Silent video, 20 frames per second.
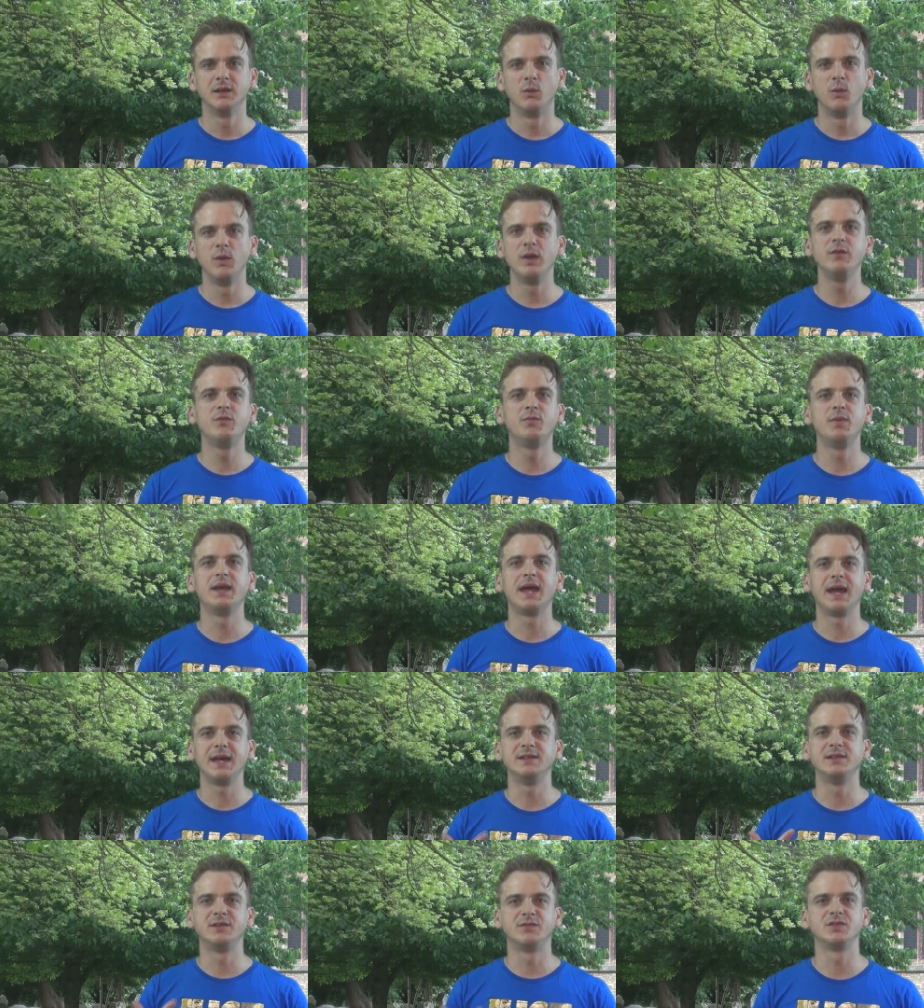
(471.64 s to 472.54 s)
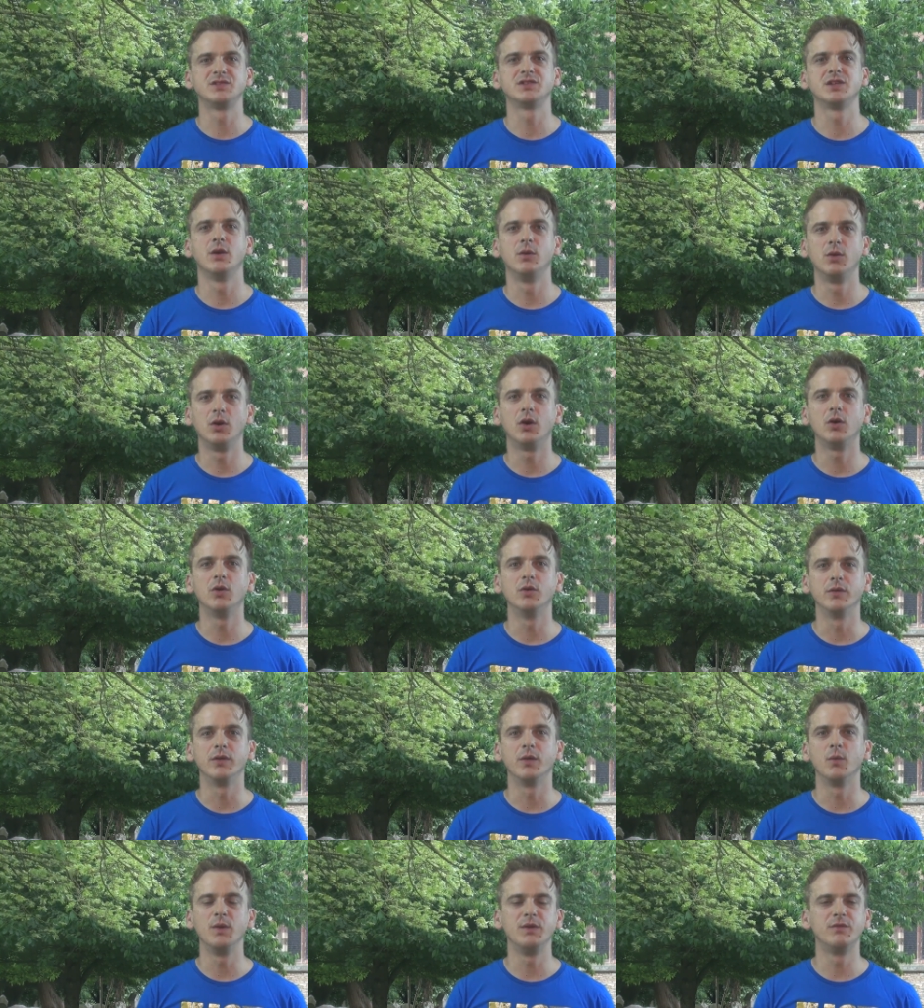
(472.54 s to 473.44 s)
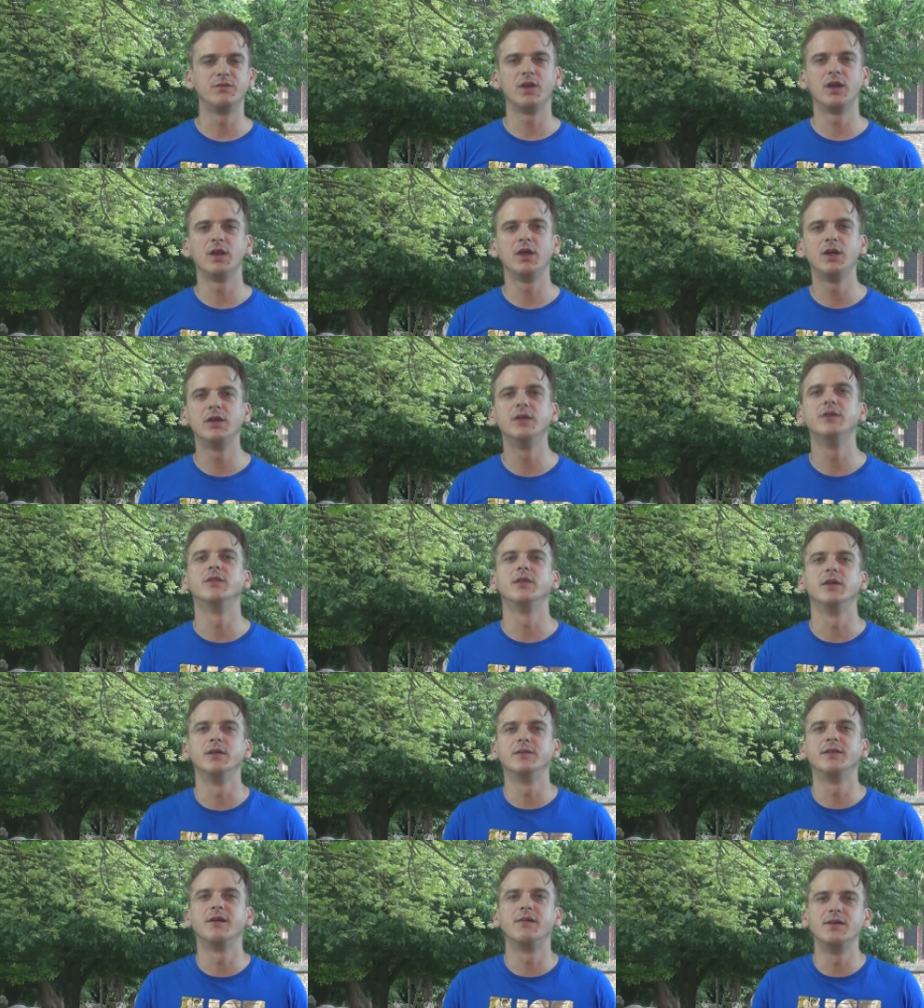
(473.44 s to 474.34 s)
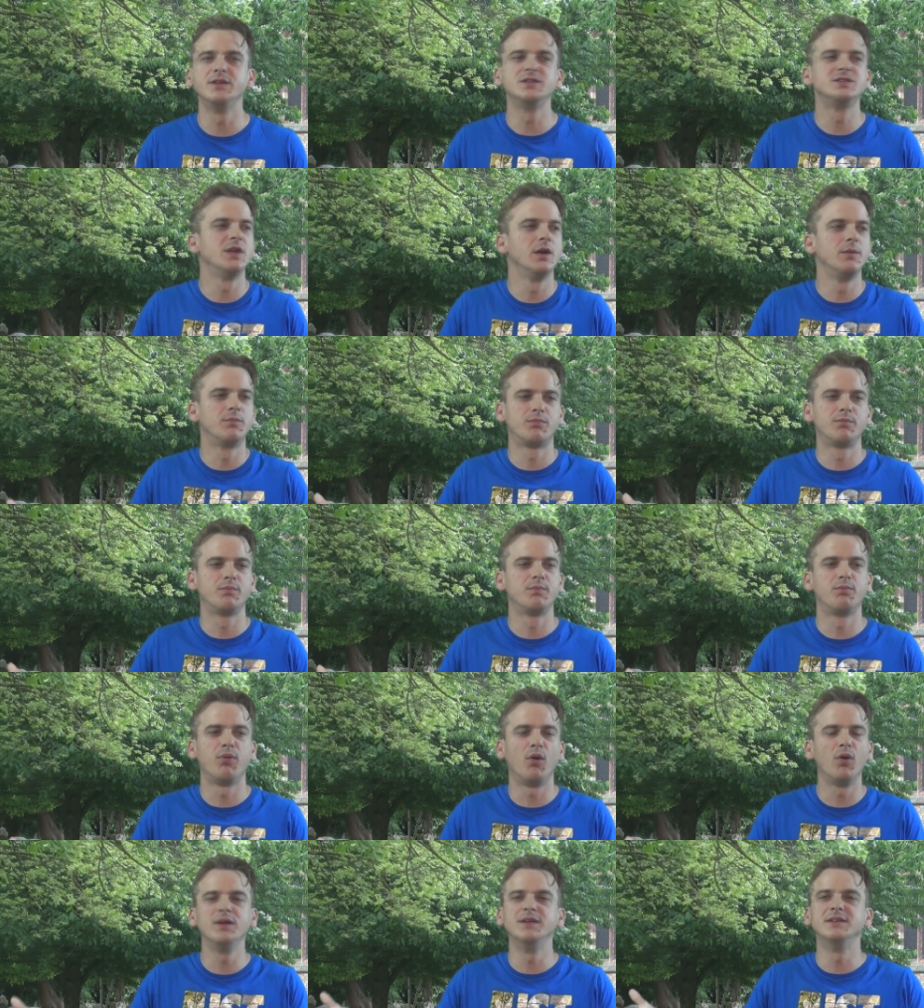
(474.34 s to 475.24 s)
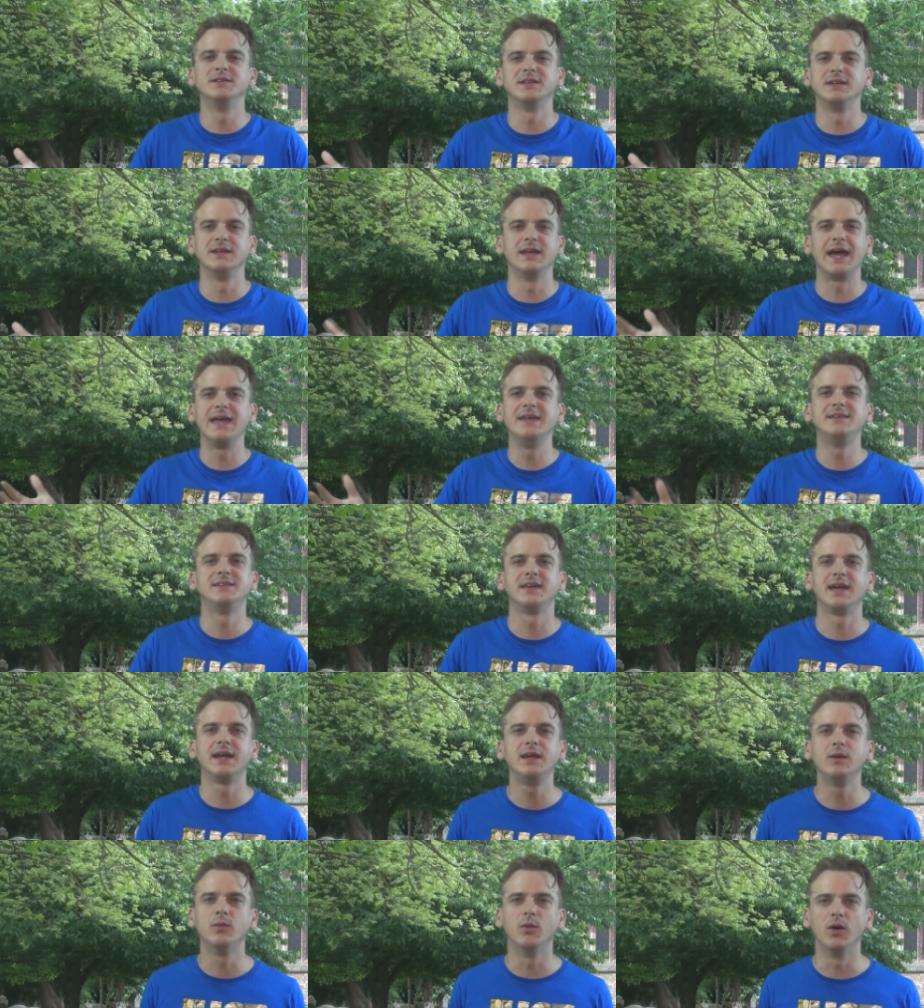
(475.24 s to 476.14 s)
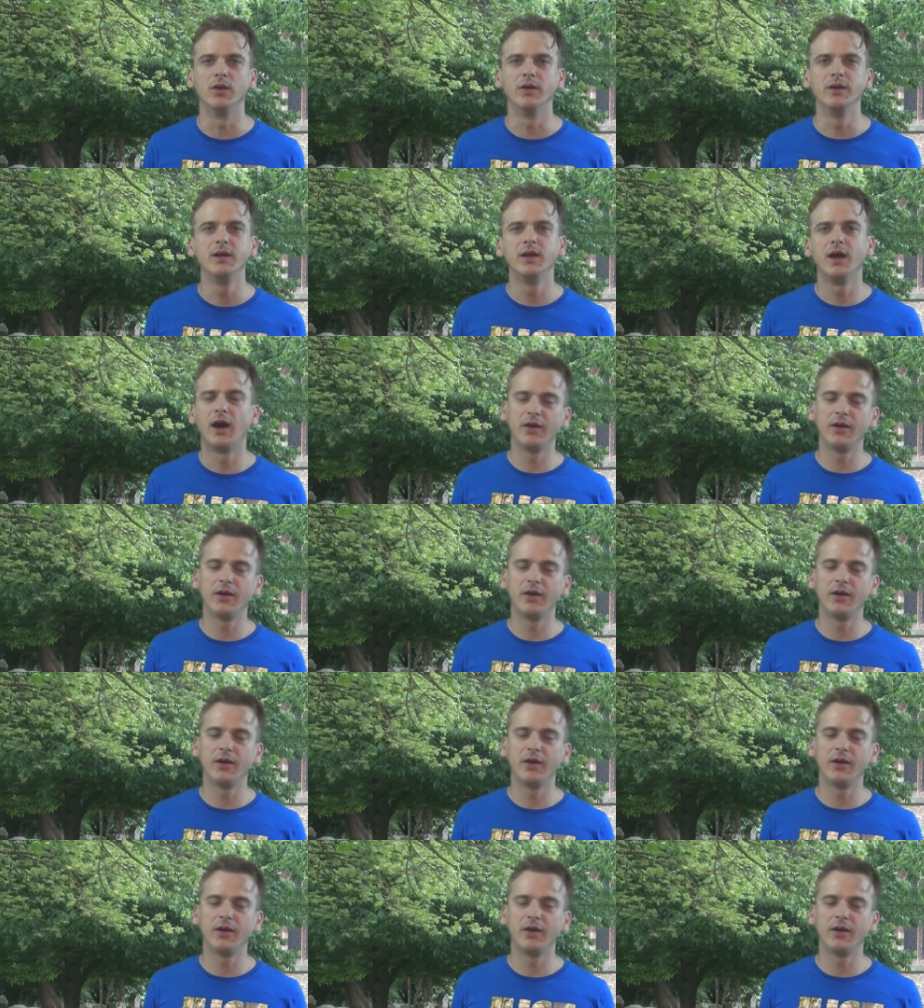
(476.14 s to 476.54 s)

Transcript: we've been hated for so long that we've learned that there is no point in hating anyone.